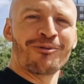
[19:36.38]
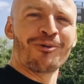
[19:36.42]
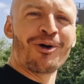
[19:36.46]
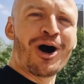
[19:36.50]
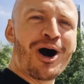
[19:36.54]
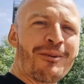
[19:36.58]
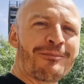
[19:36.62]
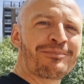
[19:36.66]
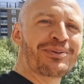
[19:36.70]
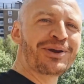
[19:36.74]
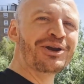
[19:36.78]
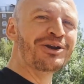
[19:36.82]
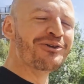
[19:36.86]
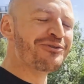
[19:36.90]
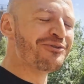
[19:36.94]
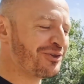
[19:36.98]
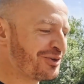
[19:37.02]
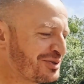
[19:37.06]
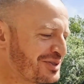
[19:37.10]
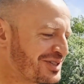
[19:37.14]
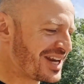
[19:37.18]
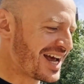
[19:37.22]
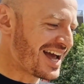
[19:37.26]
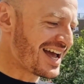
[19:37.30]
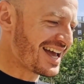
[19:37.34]
What a
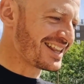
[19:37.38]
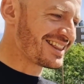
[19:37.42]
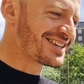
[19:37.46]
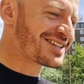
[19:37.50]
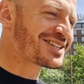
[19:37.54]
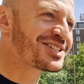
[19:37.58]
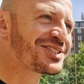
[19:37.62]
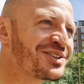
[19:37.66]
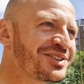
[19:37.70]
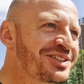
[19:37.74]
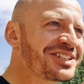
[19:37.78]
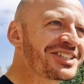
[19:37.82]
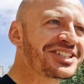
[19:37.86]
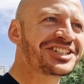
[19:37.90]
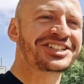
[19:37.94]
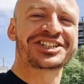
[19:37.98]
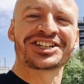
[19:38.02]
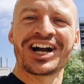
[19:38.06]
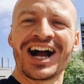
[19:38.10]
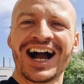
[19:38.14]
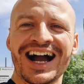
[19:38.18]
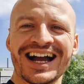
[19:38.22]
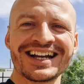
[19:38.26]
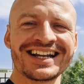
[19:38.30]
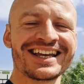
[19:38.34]
beautiful day, the sun is
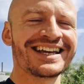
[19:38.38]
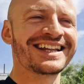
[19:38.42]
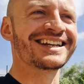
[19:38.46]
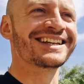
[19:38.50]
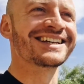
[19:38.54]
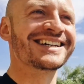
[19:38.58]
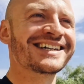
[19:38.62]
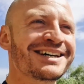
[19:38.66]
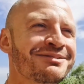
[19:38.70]
shining.